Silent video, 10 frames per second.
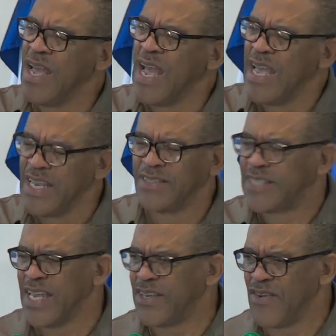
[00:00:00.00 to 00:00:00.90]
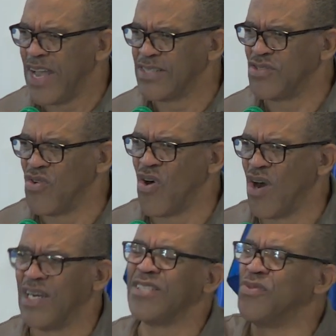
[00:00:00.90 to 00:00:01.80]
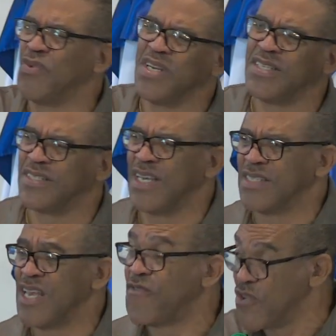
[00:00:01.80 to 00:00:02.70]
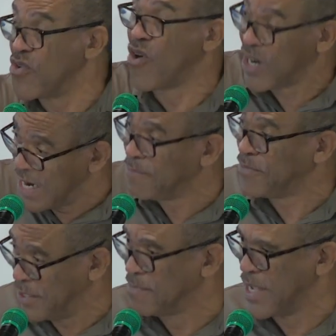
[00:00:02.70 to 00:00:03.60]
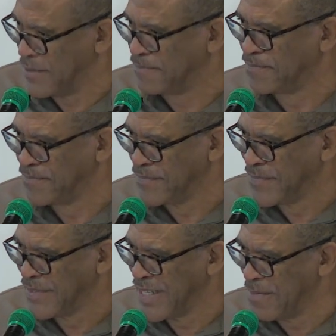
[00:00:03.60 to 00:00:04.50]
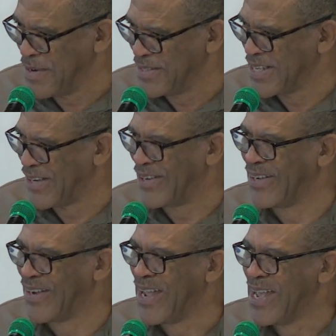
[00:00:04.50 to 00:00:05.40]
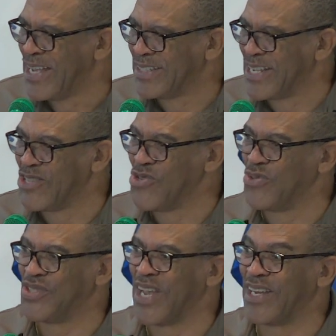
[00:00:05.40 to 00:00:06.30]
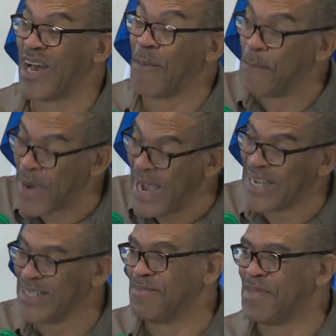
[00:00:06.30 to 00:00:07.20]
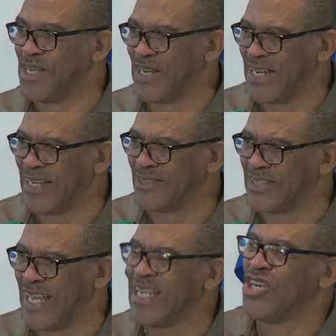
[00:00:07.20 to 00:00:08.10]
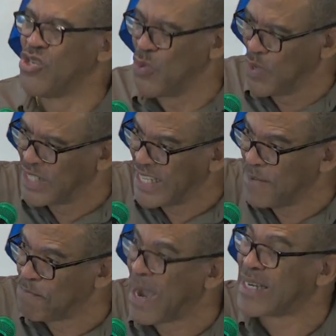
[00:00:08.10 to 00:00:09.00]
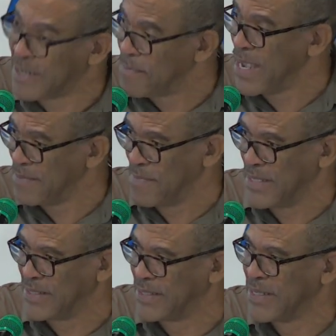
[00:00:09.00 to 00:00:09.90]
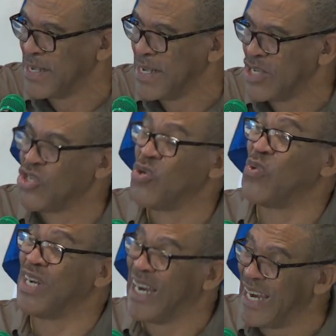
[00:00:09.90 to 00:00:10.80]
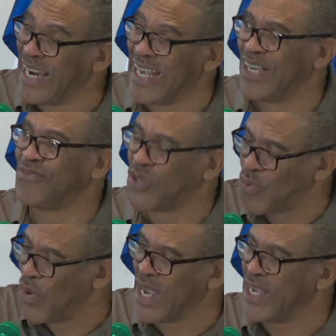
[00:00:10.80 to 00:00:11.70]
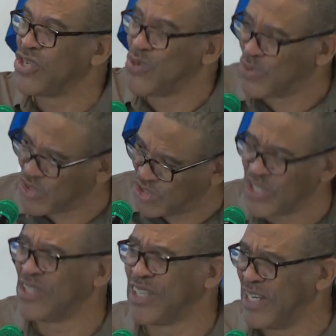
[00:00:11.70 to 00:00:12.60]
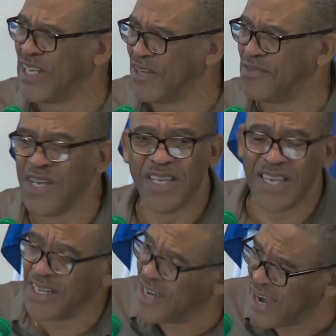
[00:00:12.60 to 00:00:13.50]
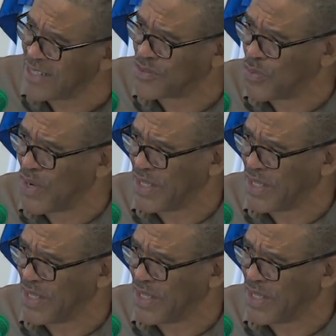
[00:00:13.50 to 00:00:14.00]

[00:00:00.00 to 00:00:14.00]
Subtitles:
He'll take you as you are. Listen what he says. If you're going to come to me, come on, y'all, then you shall abide in me. Not only that, you will keep my commandments. You will live the way you should live in God's will.